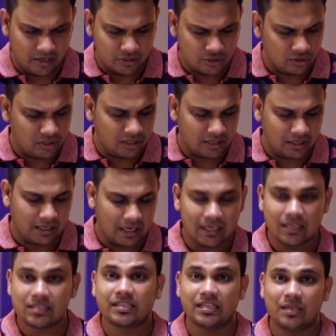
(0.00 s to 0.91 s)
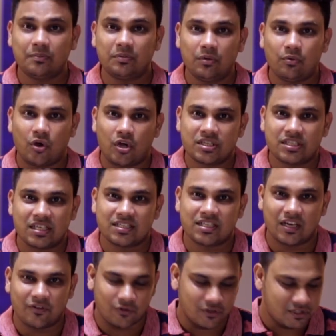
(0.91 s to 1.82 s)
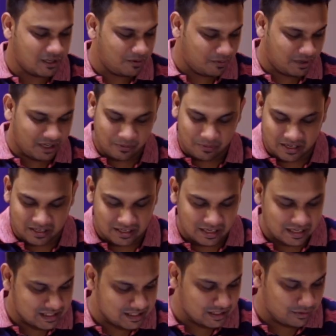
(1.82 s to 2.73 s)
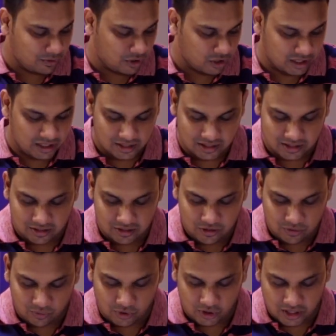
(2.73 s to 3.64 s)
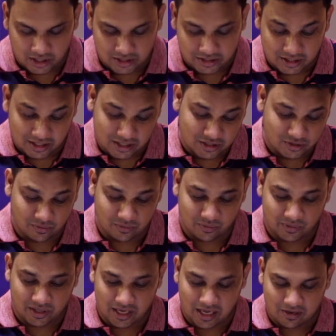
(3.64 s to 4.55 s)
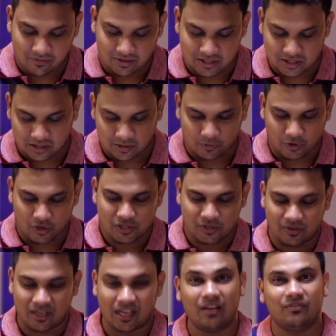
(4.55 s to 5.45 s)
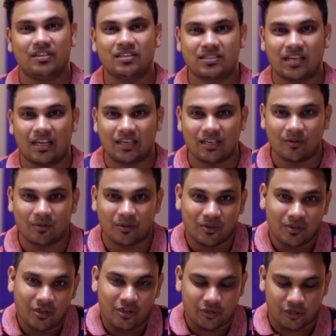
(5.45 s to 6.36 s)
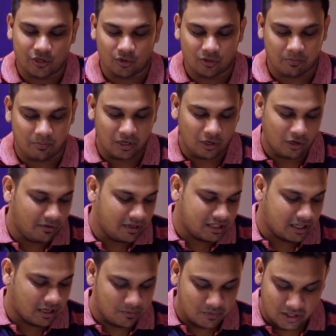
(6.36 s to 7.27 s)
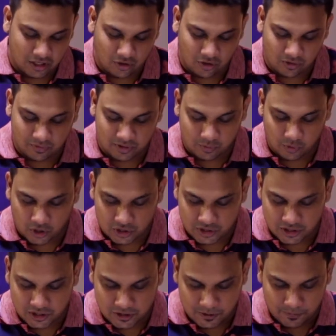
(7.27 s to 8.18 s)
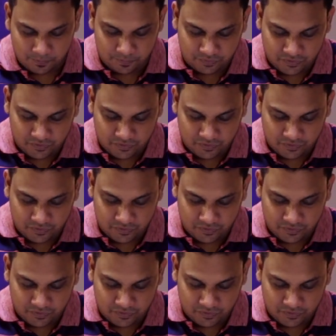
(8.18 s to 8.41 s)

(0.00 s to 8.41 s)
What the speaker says: So let us keep the watch aside for some time, and let's see what are the things we have else in the box. We have this tiny cute pillow which comes along with watches,